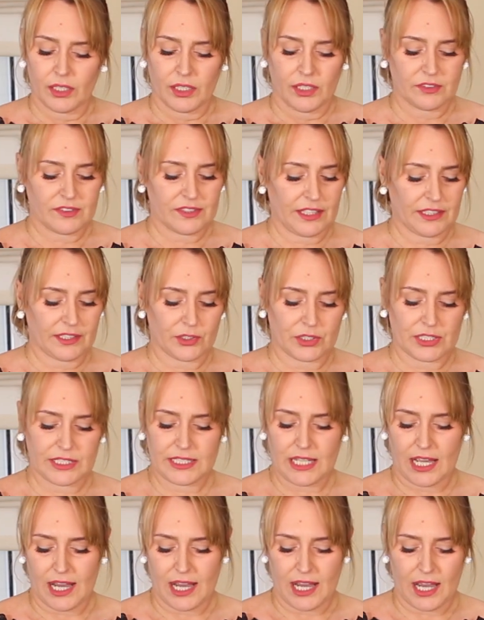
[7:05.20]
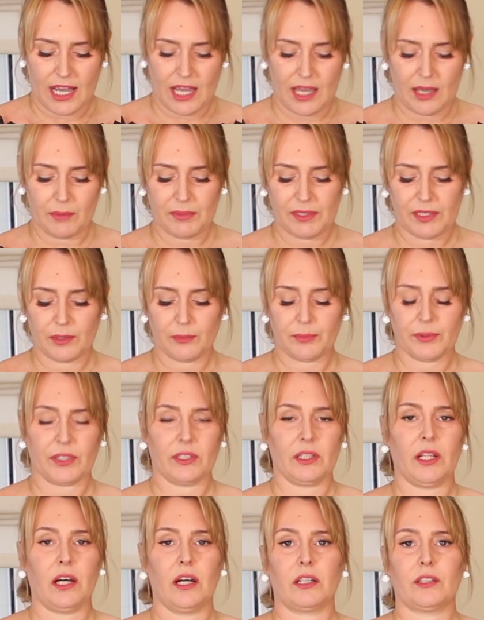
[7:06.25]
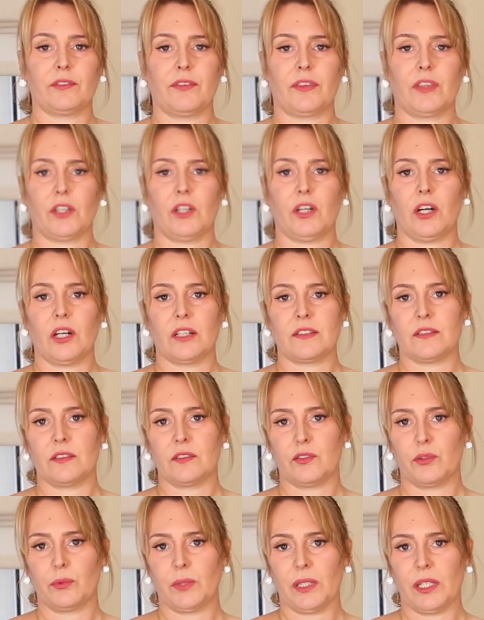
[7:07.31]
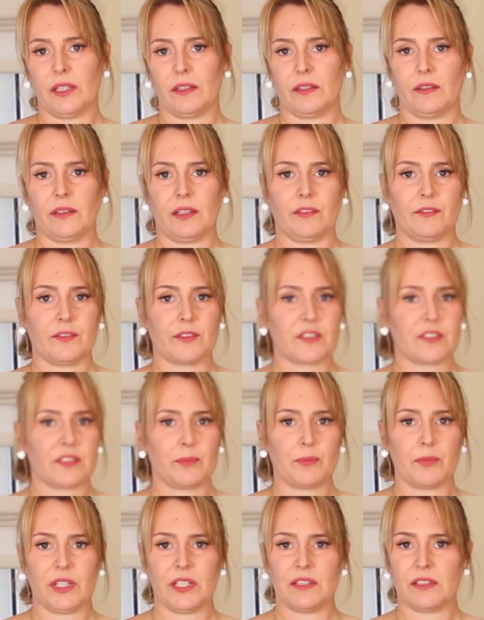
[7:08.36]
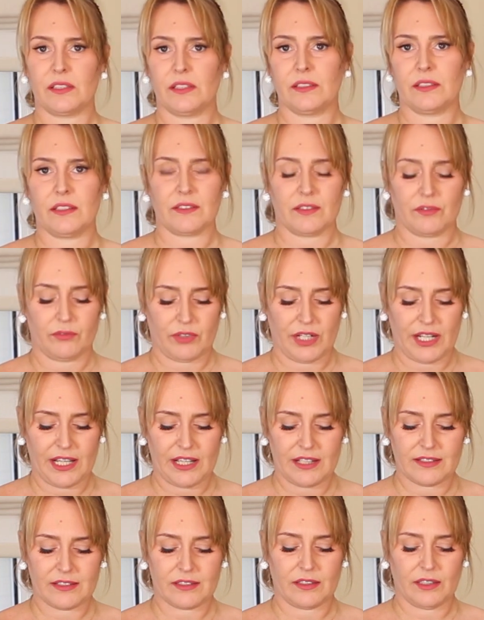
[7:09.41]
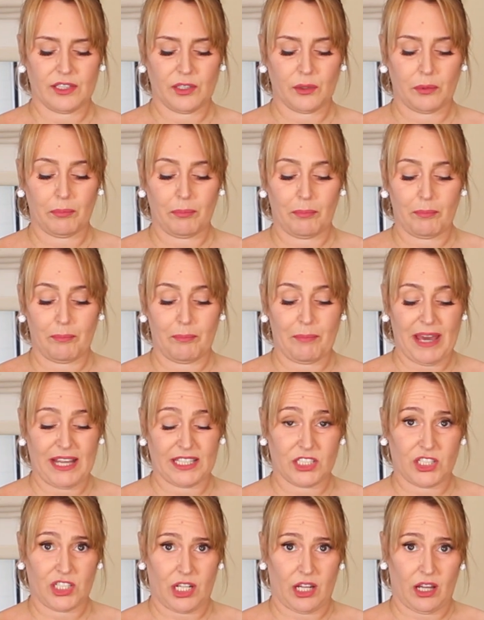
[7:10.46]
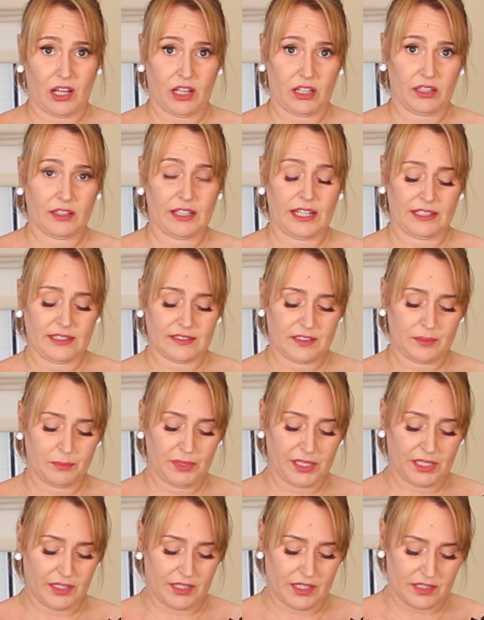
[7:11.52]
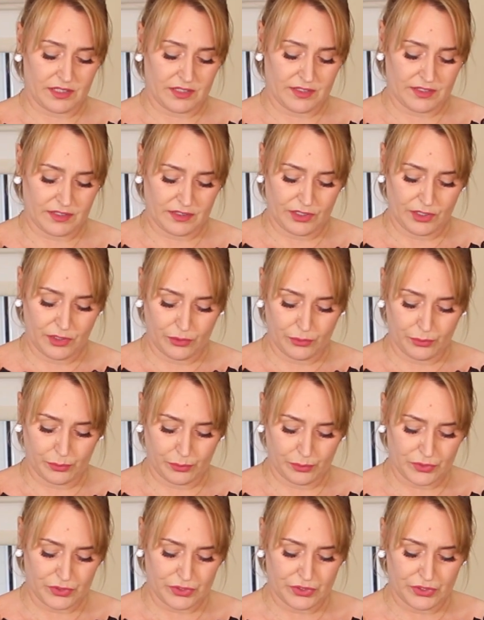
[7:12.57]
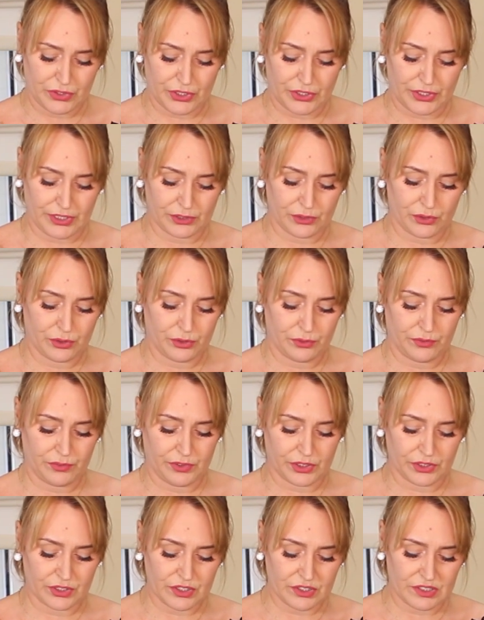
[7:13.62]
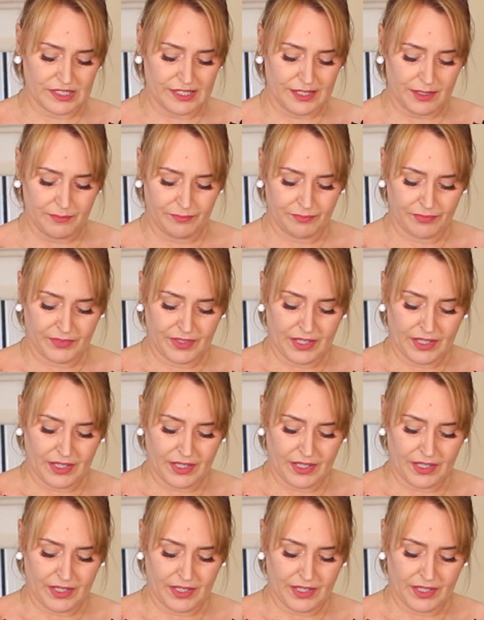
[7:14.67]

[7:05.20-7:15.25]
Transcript: you take your time, and then you put a lot of thoughts into it, and then for some reason it doesn't raise. You betcha that it's because you stir it too vigorously,